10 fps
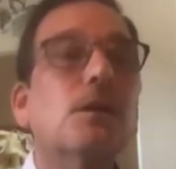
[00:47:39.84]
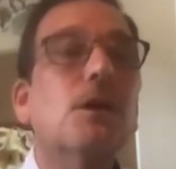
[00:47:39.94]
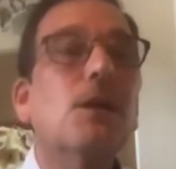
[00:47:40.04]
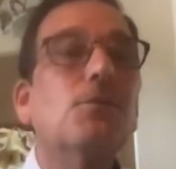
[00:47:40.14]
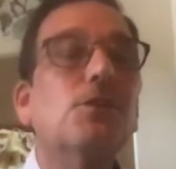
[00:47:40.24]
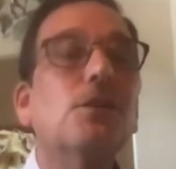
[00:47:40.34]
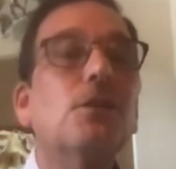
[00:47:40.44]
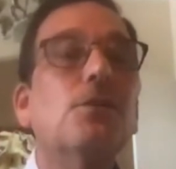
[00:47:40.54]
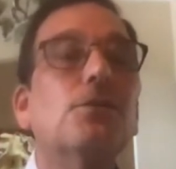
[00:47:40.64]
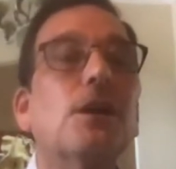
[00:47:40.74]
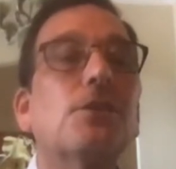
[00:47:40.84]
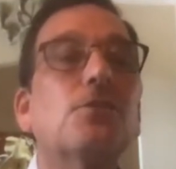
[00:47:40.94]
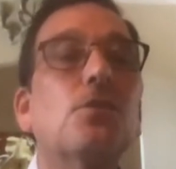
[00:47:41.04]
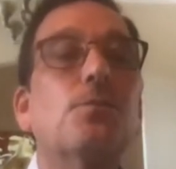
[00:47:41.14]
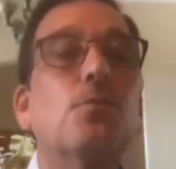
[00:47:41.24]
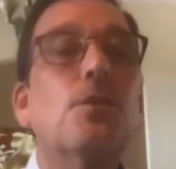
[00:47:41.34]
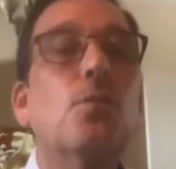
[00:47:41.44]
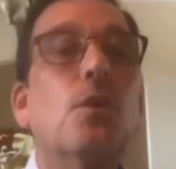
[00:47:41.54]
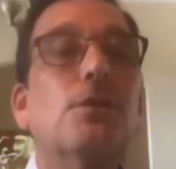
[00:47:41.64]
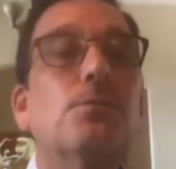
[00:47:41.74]
I'm a single owner S Corp with
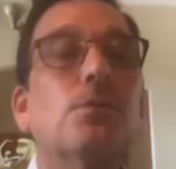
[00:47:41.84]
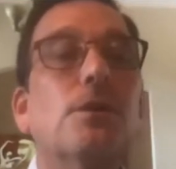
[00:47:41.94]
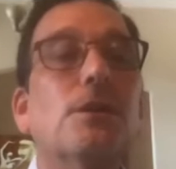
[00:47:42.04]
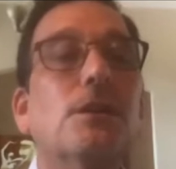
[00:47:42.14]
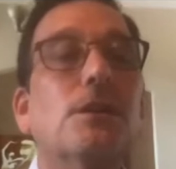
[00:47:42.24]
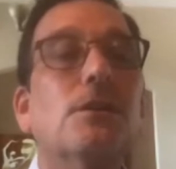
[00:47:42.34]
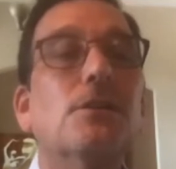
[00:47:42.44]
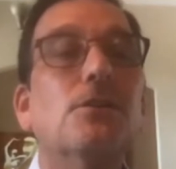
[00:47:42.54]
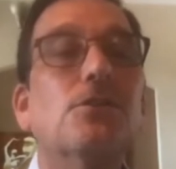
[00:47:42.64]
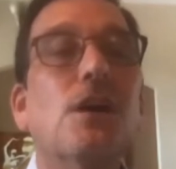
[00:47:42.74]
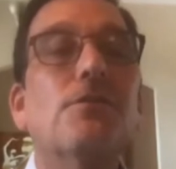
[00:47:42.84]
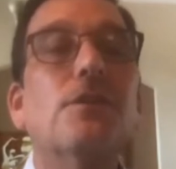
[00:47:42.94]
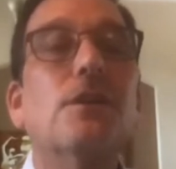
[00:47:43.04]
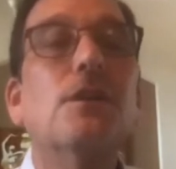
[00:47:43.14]
one employee, yourself.